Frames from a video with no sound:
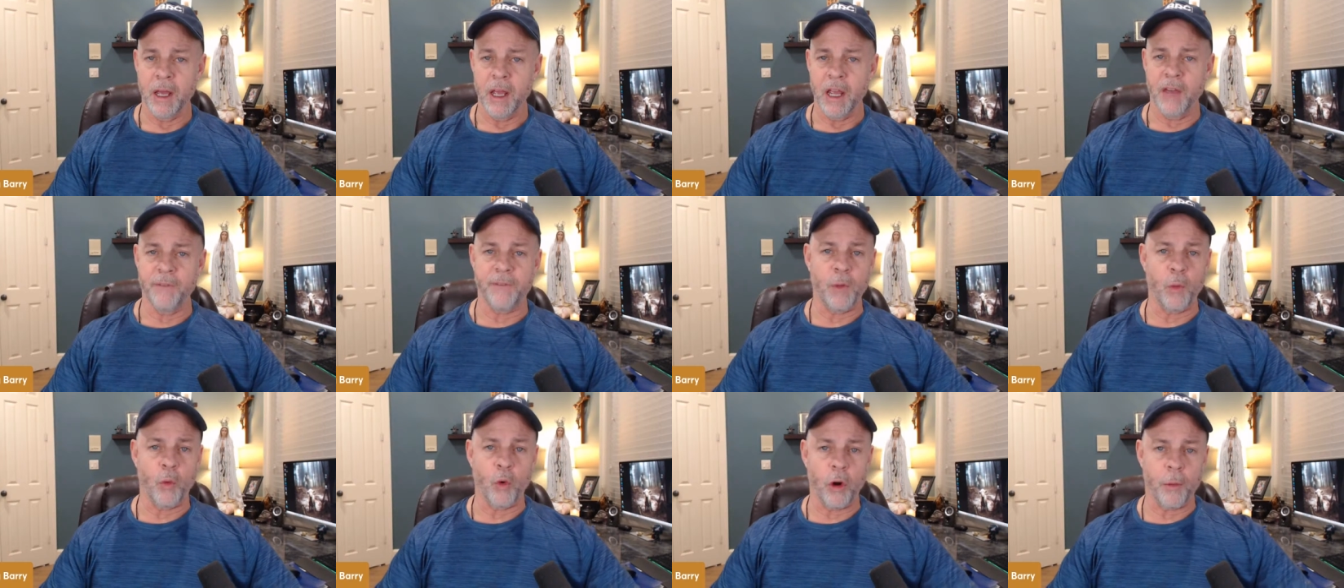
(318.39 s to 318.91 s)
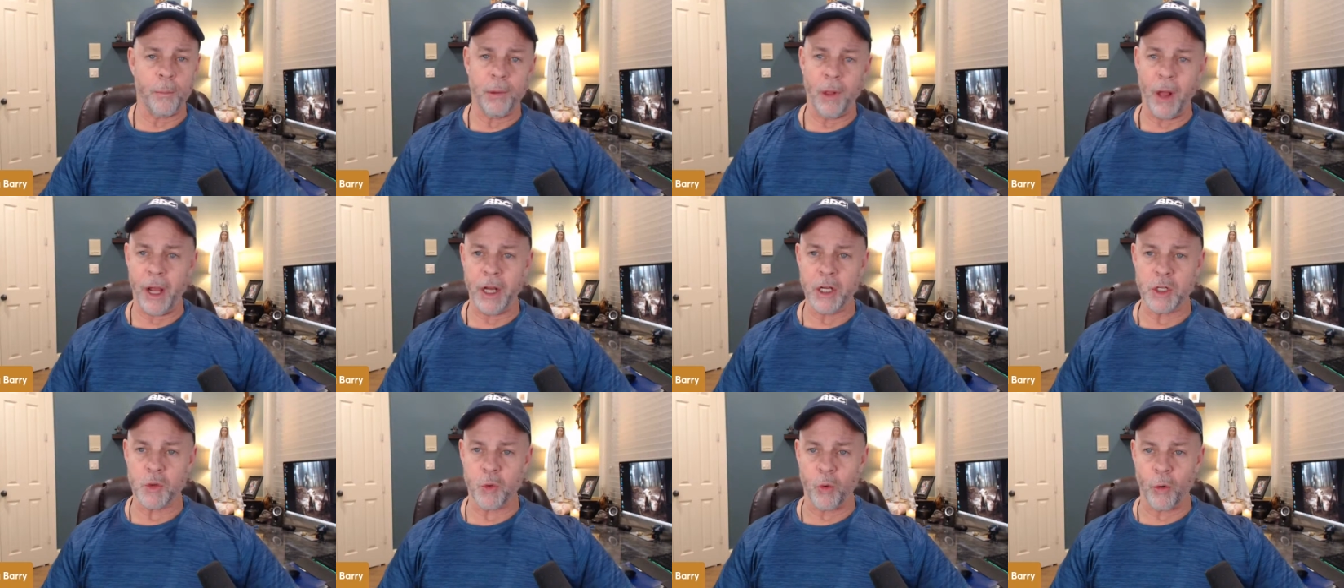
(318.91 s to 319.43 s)
if it were
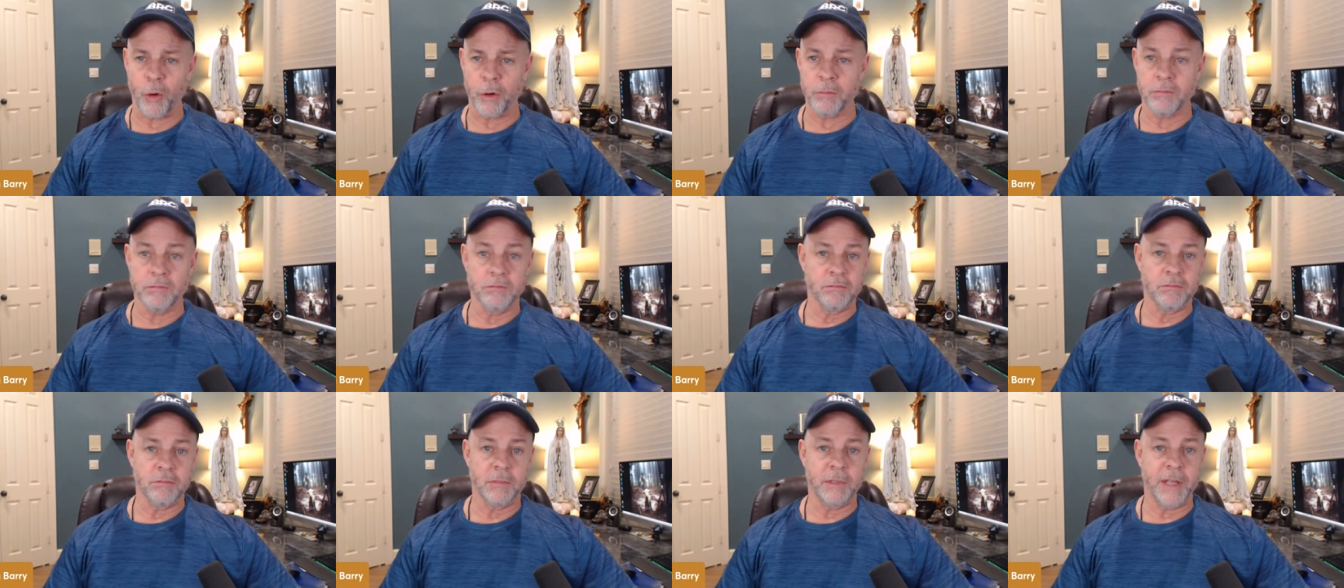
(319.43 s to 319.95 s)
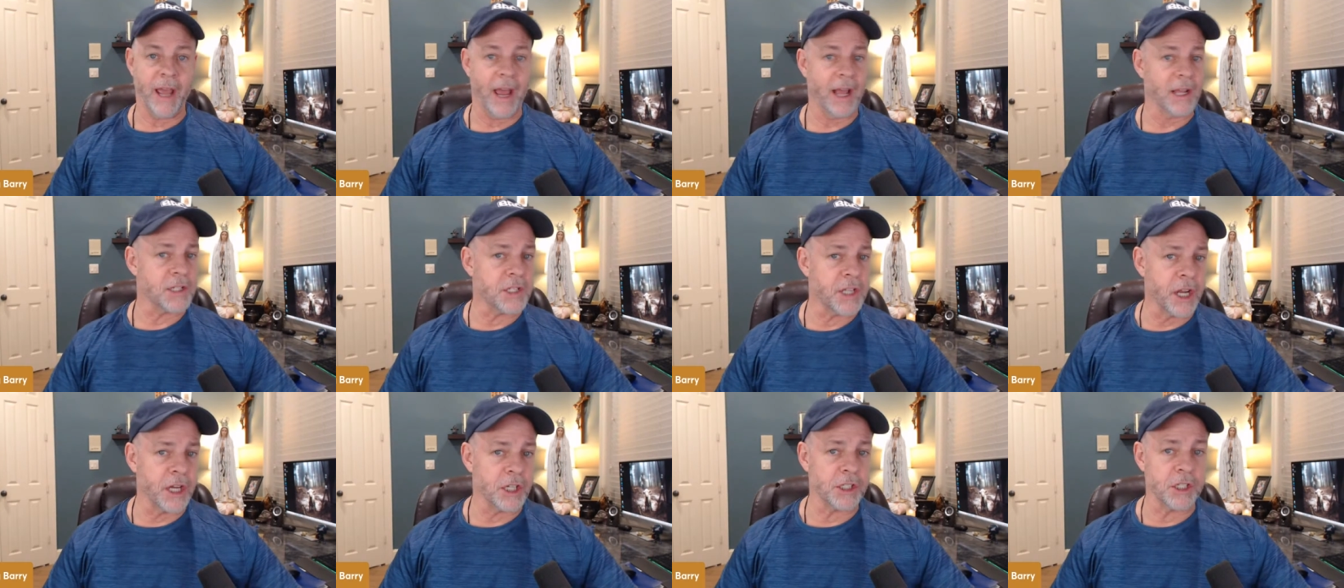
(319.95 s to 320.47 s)
applied toward gas
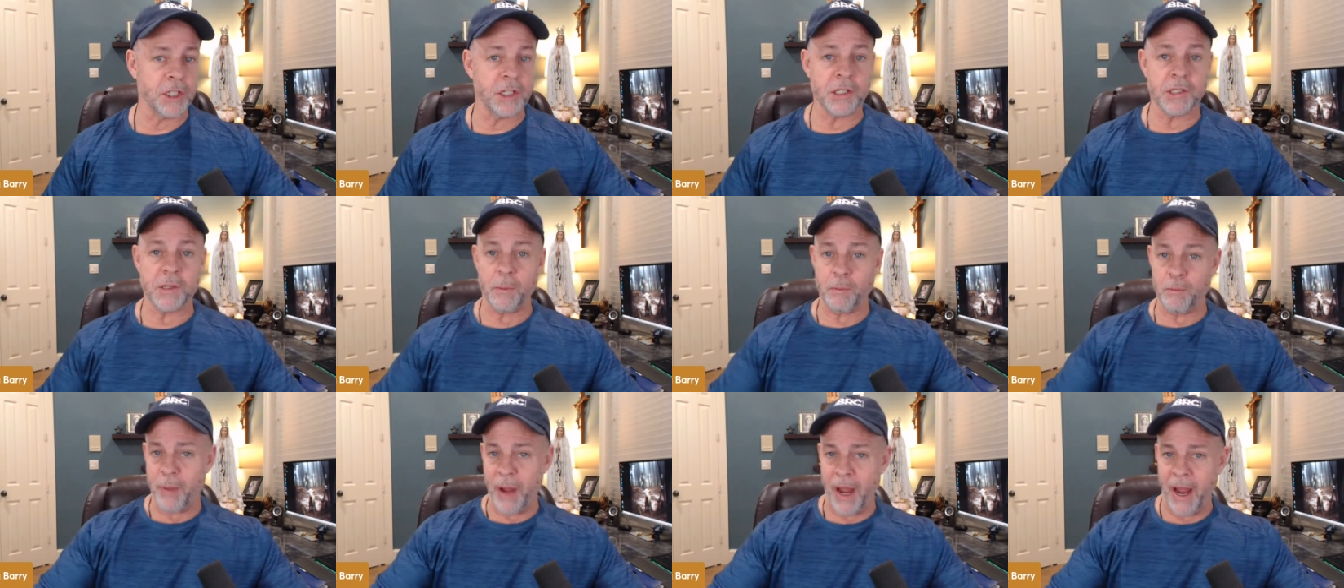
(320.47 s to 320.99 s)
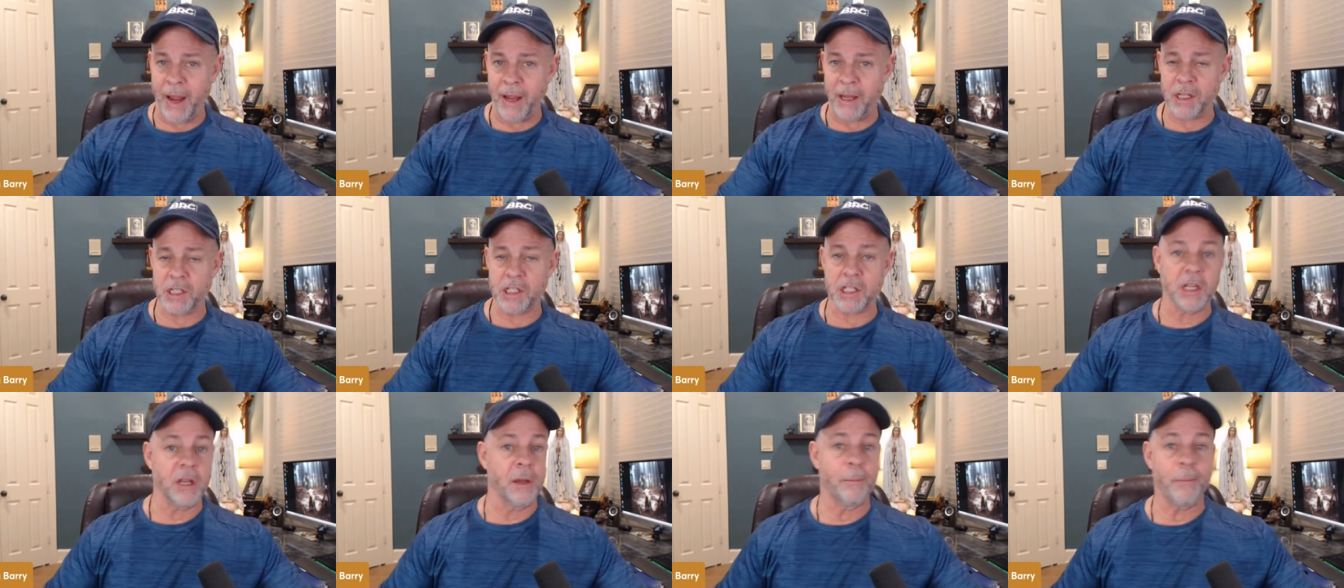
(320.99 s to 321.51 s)
stations,
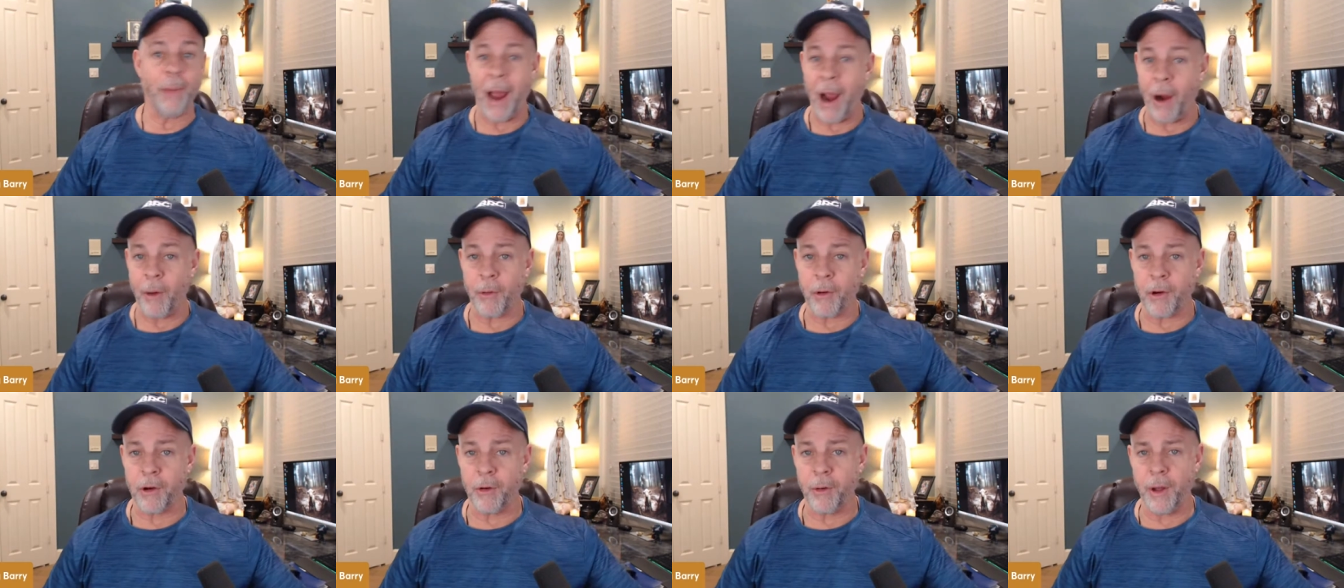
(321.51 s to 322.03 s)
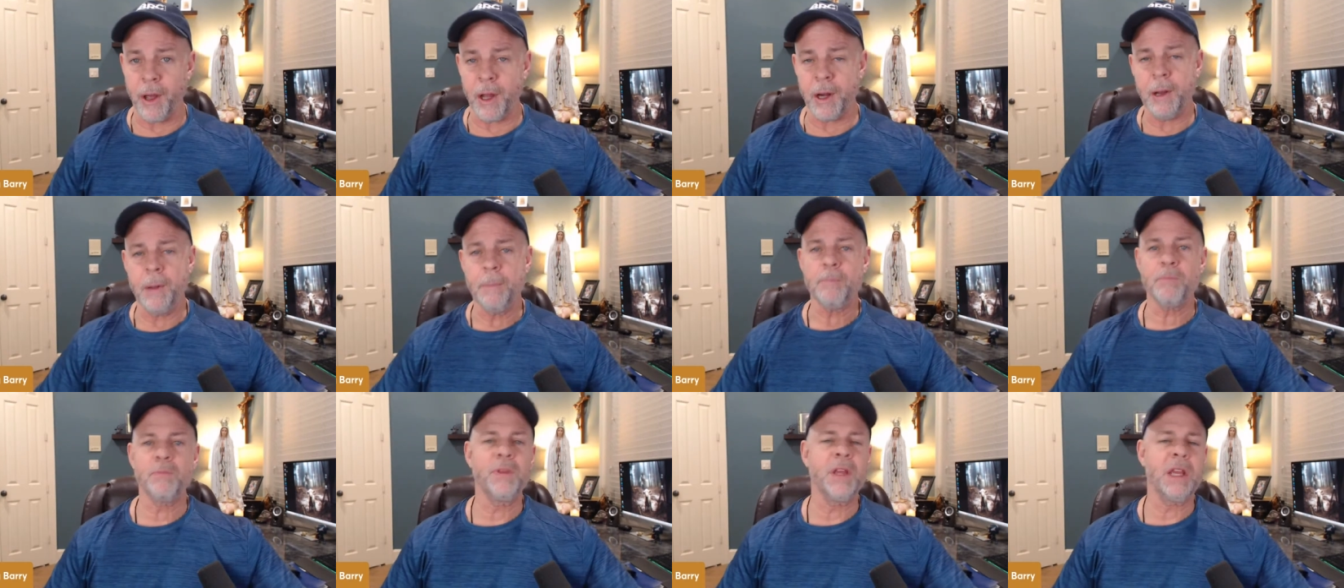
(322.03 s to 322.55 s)
banks, power grid,
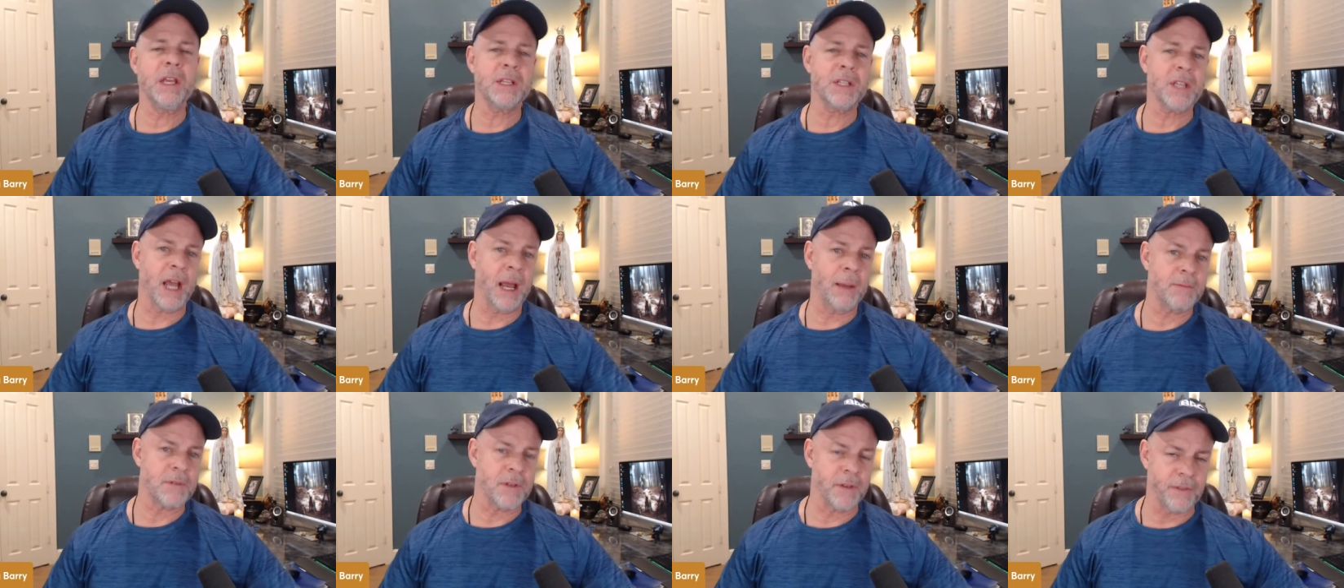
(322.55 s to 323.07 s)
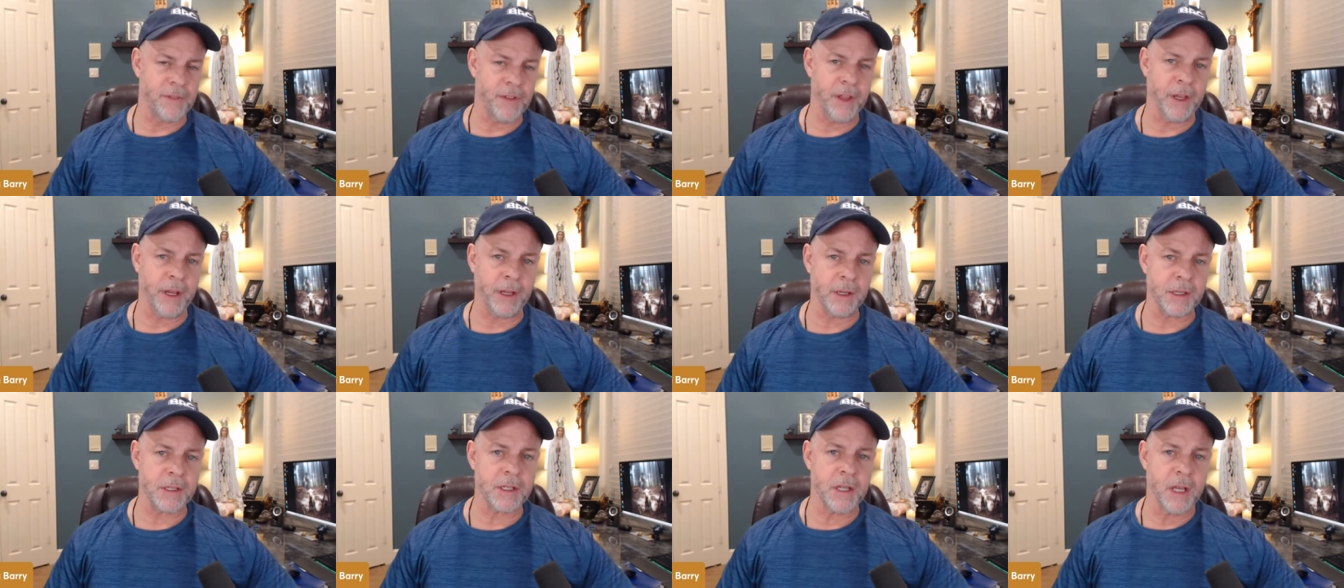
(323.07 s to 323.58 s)
these types of
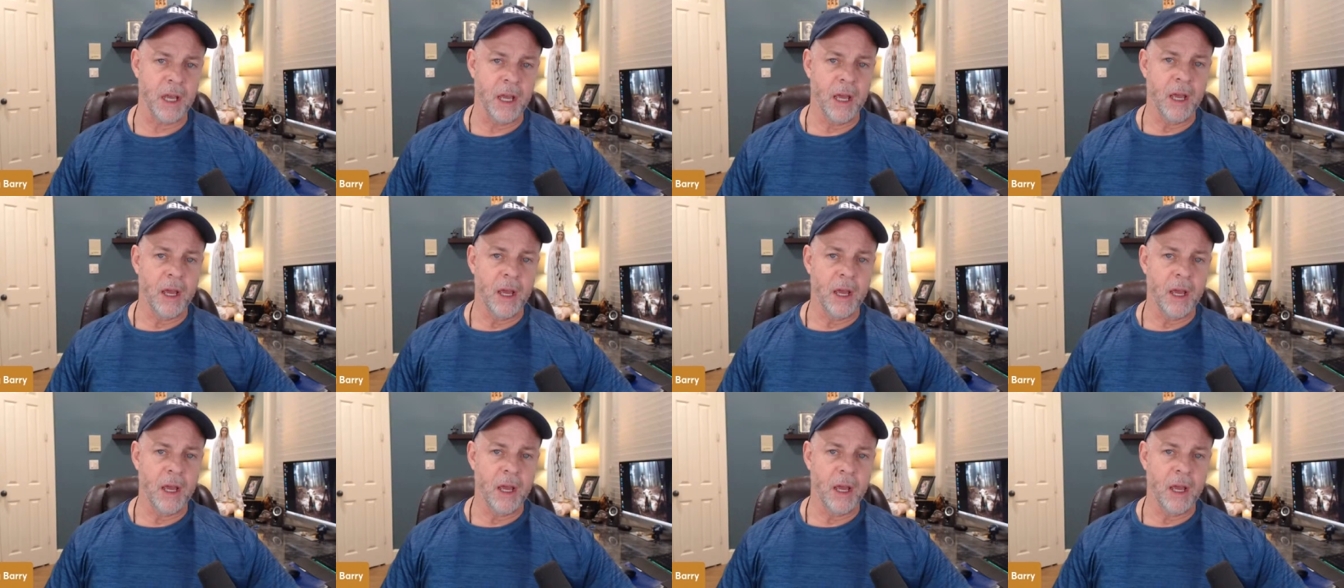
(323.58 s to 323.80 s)
things,